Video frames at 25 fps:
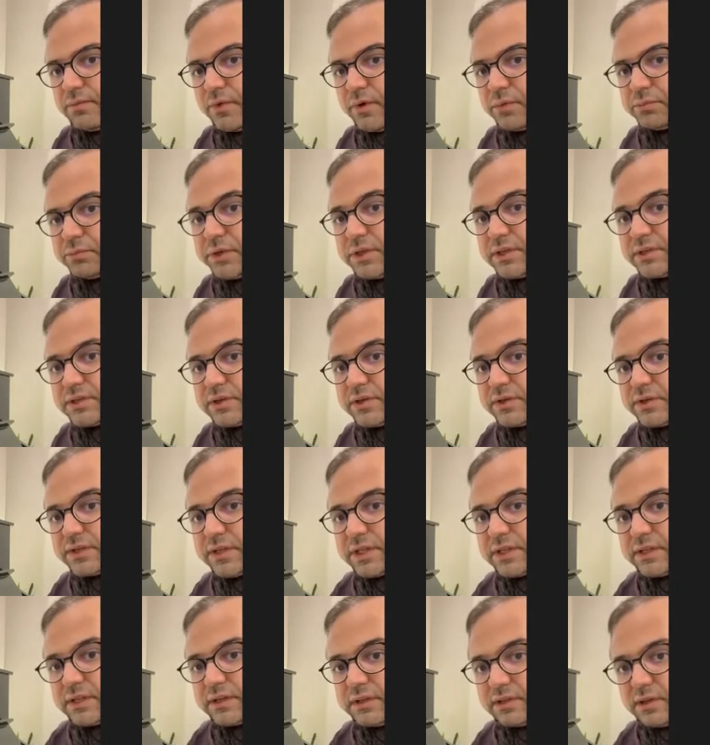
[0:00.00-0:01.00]
From this
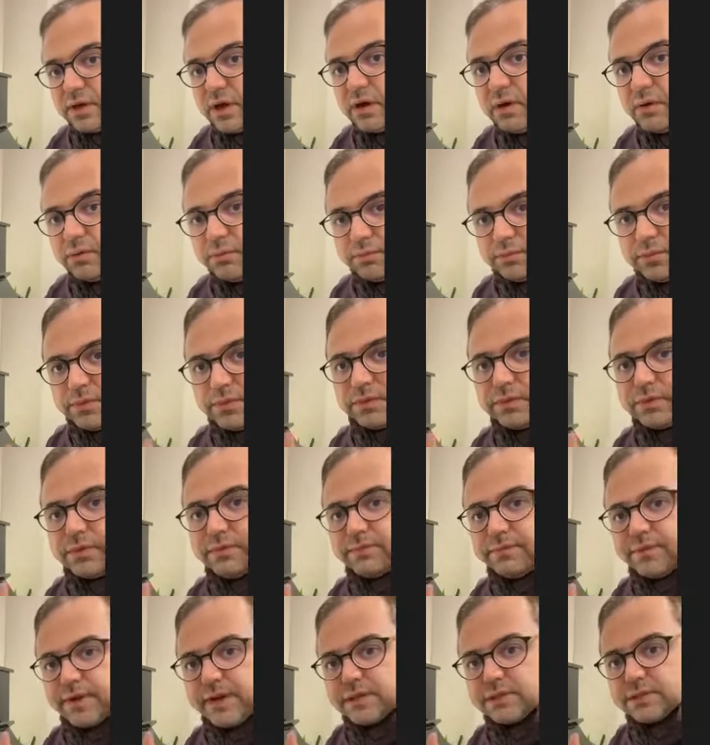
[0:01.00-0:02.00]
reason, the thumb,
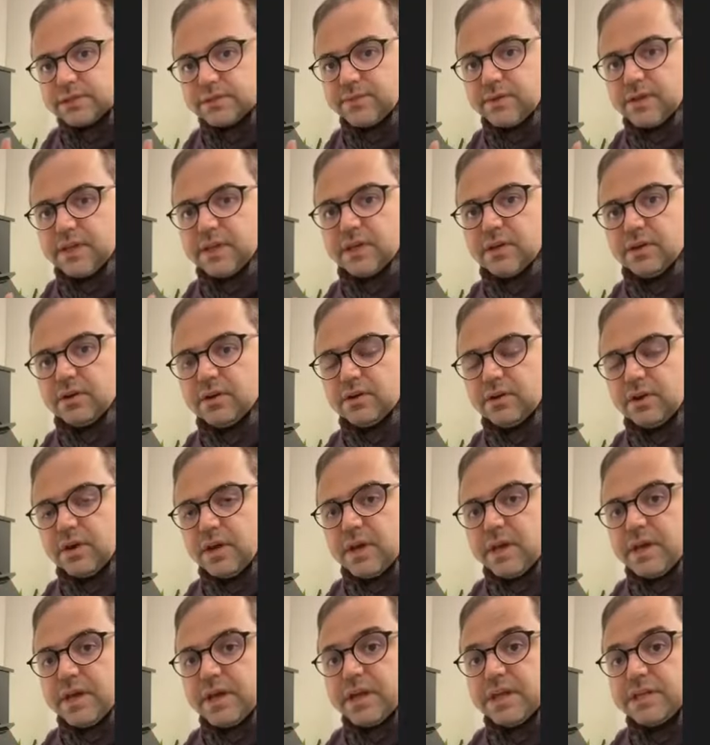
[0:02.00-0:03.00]
the first
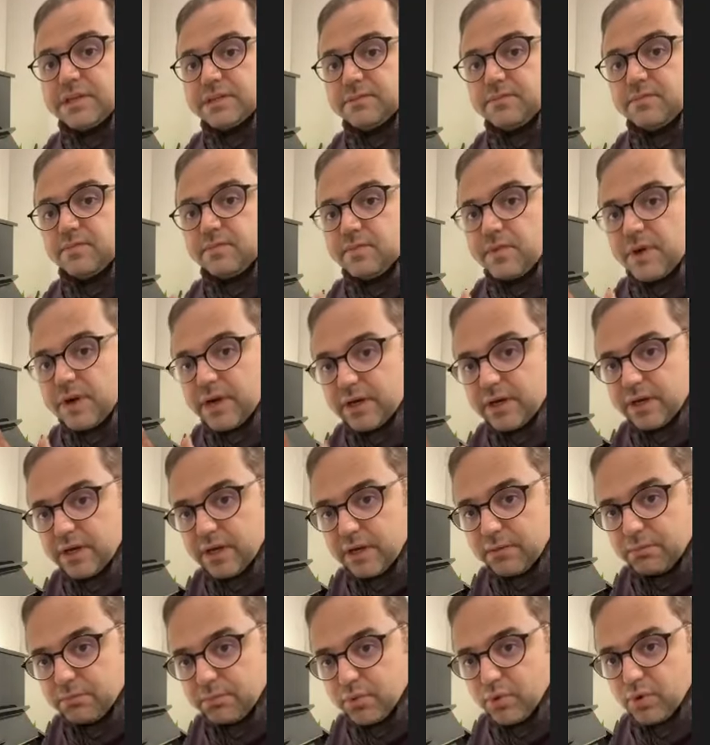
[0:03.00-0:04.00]
finger, is
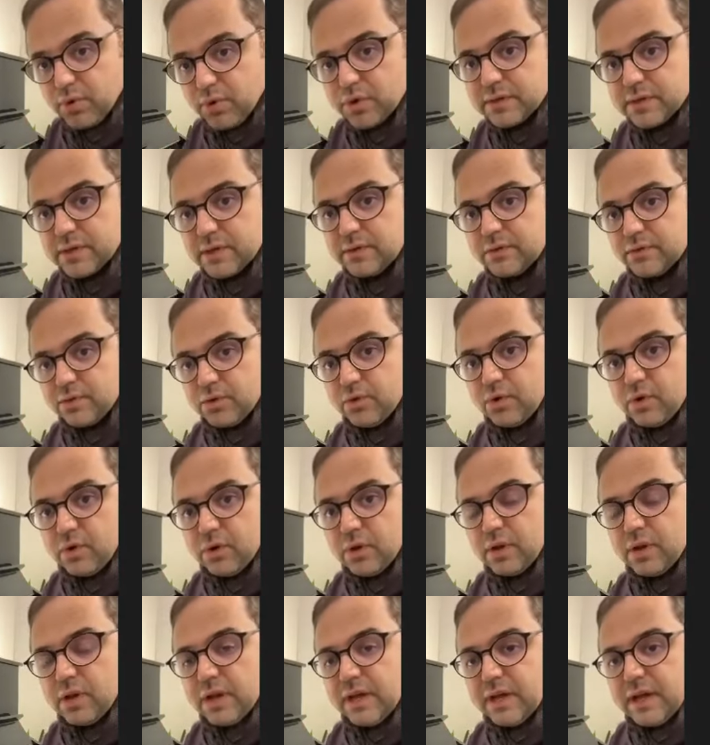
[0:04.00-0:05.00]
very important
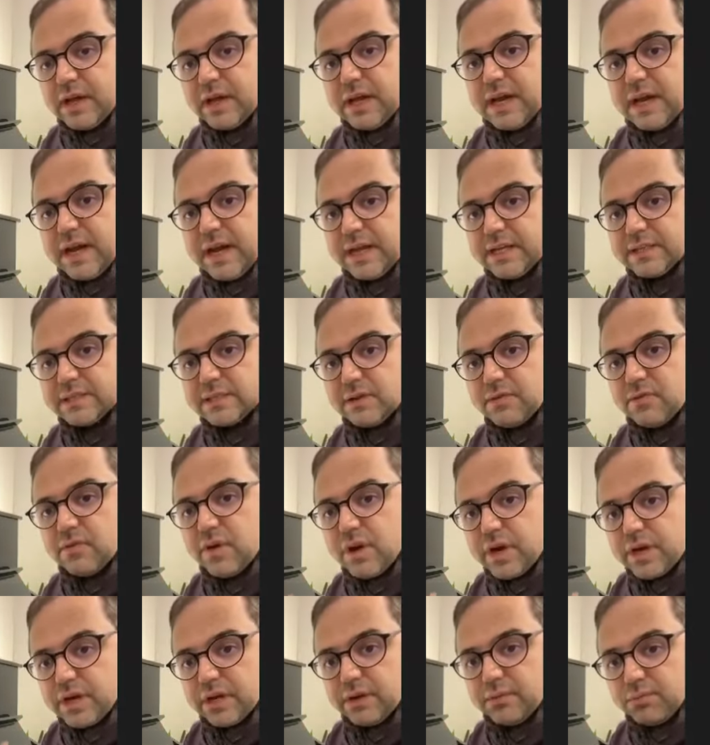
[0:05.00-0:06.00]
role, has a
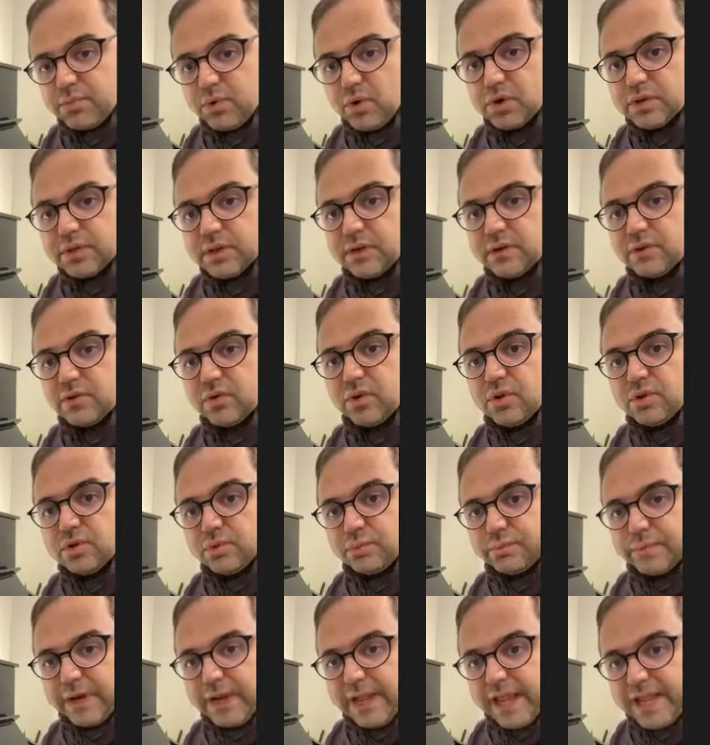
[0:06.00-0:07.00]
very important role
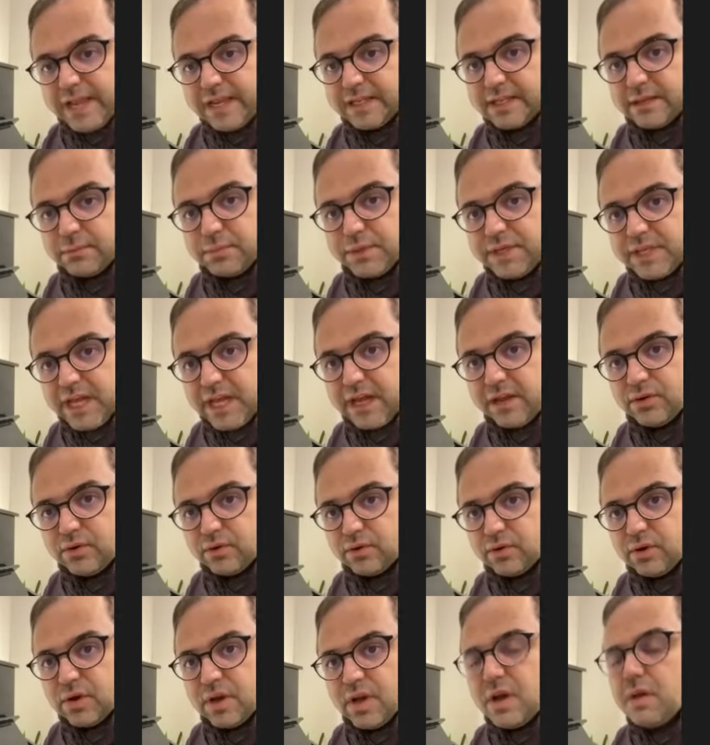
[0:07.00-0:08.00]
to playing the
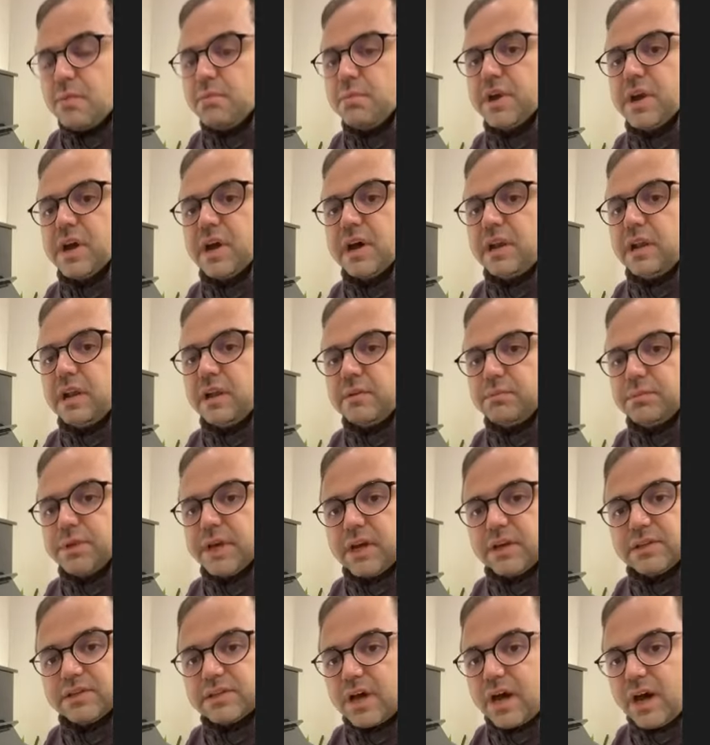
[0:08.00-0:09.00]
piano,
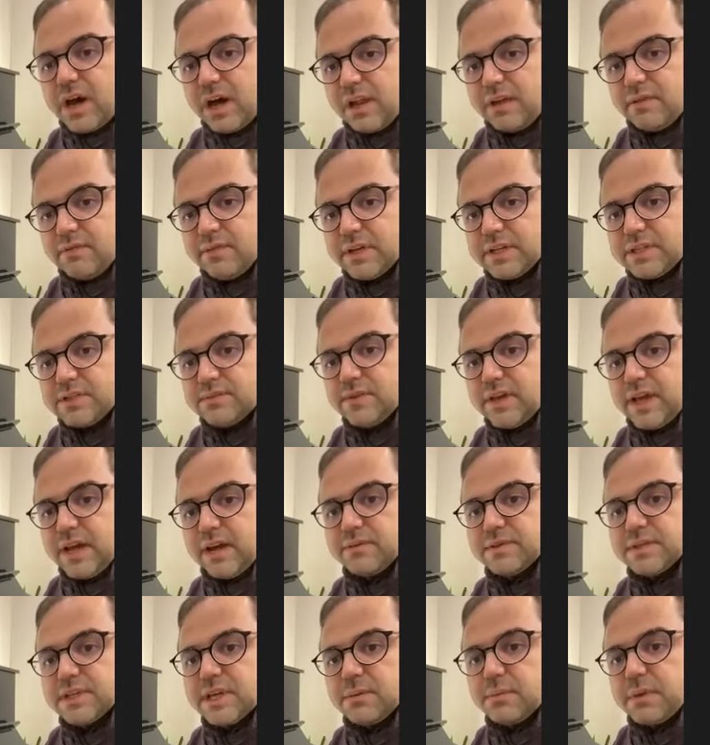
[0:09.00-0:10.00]
because always we
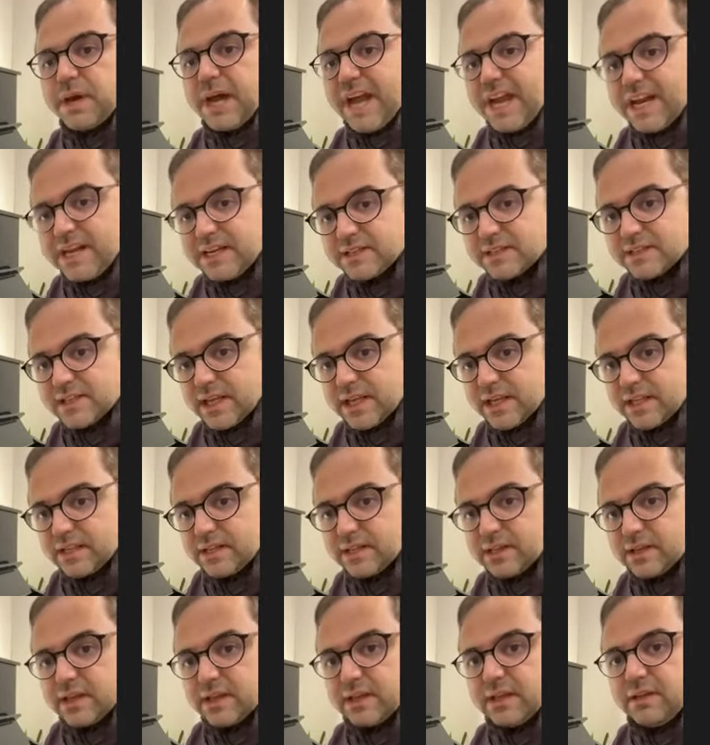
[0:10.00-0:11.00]
have some
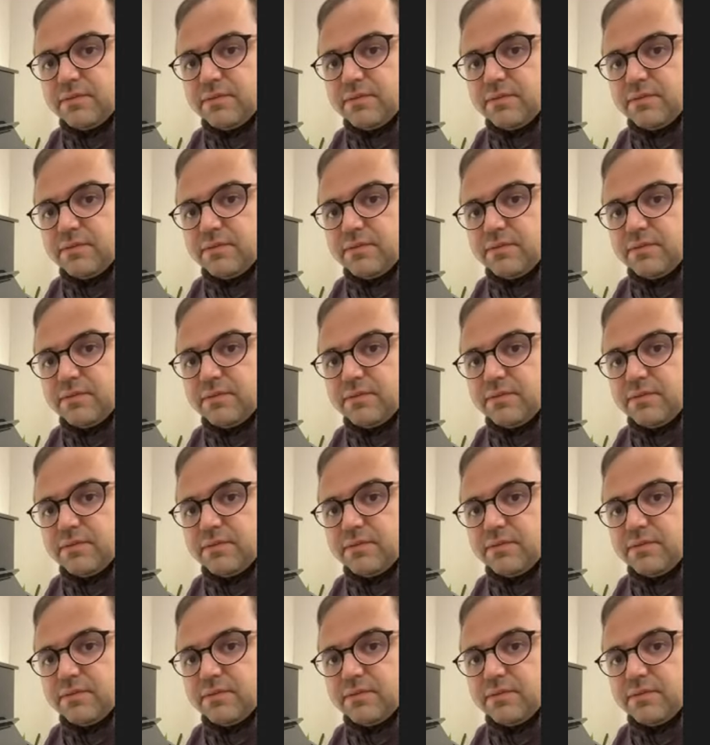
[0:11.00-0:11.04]
accent.